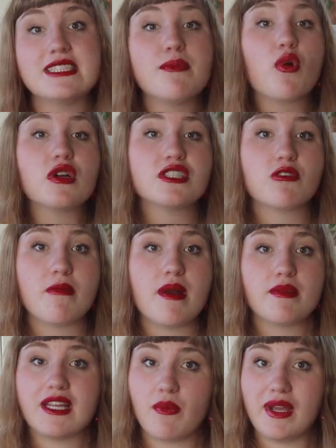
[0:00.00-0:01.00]
It's important to
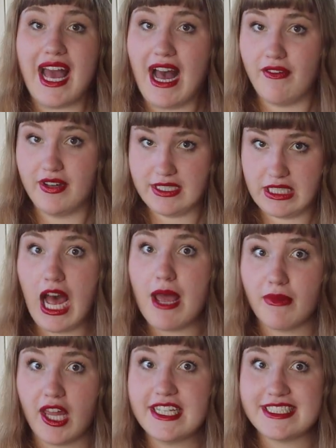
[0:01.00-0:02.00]
remember that we have a
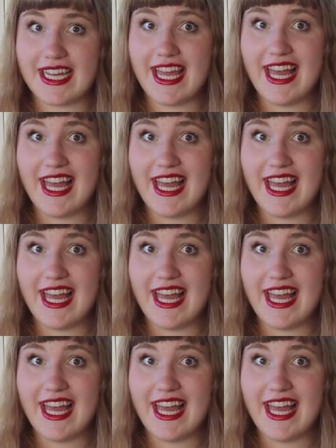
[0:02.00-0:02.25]
timeline to